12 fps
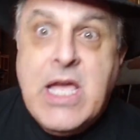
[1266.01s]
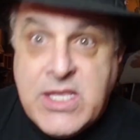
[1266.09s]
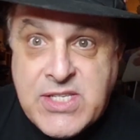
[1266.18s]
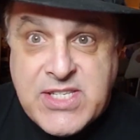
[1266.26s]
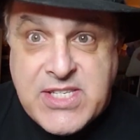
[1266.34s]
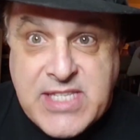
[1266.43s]

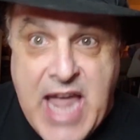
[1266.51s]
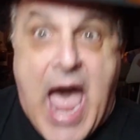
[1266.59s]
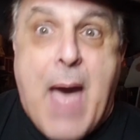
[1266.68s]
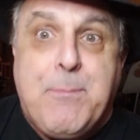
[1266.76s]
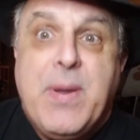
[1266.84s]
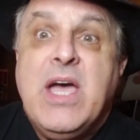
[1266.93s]

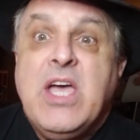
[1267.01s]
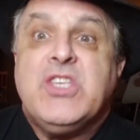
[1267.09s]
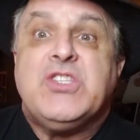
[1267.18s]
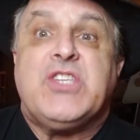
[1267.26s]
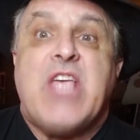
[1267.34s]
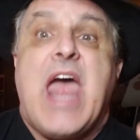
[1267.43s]
Stop
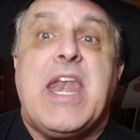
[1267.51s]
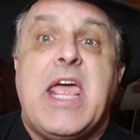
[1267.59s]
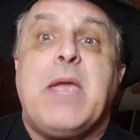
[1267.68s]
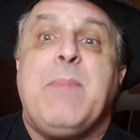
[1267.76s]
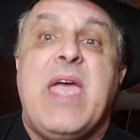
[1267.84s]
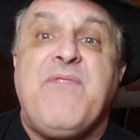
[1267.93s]

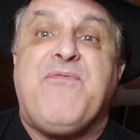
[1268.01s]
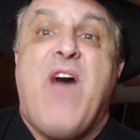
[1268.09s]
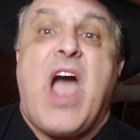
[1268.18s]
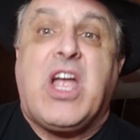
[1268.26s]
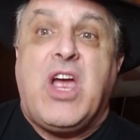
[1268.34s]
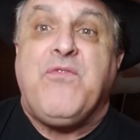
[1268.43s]
sending me
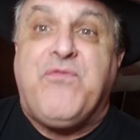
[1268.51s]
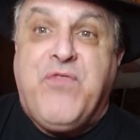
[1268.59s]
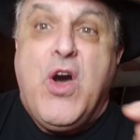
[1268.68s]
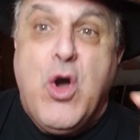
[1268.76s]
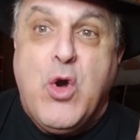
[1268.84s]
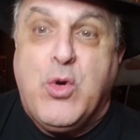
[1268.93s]
fucking
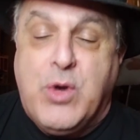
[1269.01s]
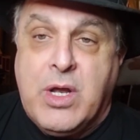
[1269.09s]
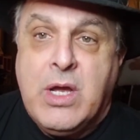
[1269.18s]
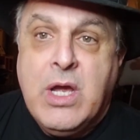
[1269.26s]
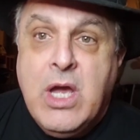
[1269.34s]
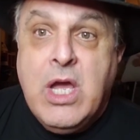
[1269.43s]
food.
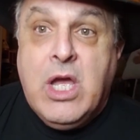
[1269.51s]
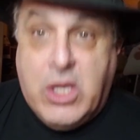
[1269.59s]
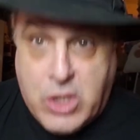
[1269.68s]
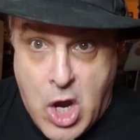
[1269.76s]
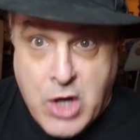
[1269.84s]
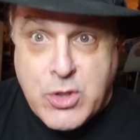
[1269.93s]

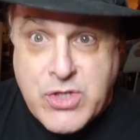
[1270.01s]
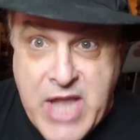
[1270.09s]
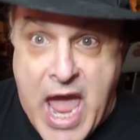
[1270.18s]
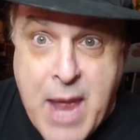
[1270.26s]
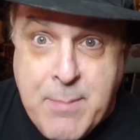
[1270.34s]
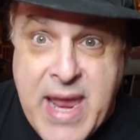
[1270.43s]
You
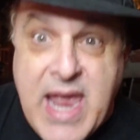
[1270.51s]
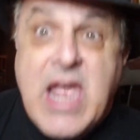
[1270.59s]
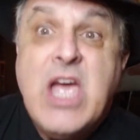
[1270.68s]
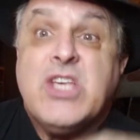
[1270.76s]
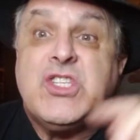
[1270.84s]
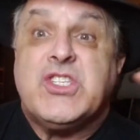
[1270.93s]
understand
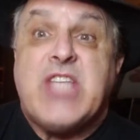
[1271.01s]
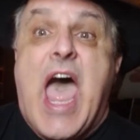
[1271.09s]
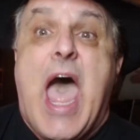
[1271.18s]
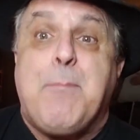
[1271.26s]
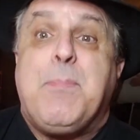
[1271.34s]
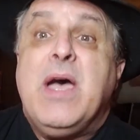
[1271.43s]
me?
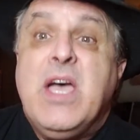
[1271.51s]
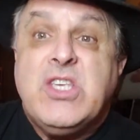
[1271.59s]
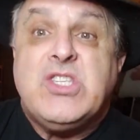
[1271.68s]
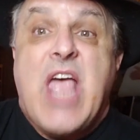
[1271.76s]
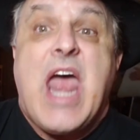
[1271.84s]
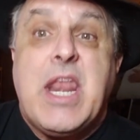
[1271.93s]
Stop
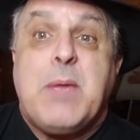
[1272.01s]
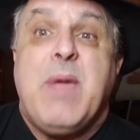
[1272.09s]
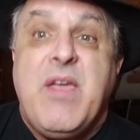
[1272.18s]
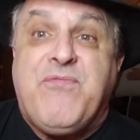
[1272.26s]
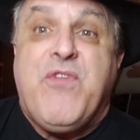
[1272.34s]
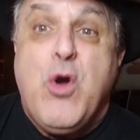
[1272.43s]
sending
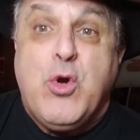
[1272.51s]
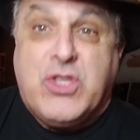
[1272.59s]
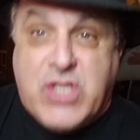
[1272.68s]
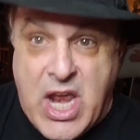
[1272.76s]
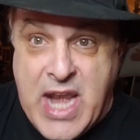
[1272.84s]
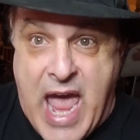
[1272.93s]
me food
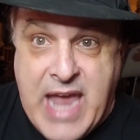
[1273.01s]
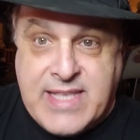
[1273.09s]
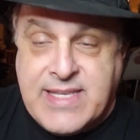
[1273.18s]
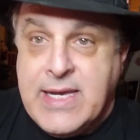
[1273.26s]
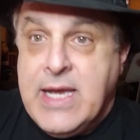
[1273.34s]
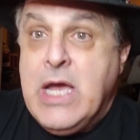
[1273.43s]
tonight.